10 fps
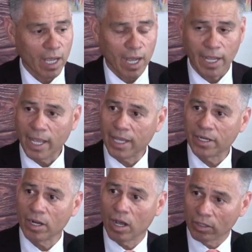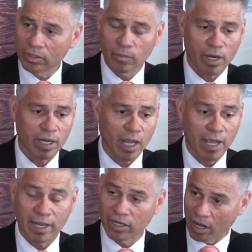I had it on the market. I
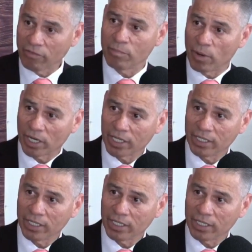had it off market.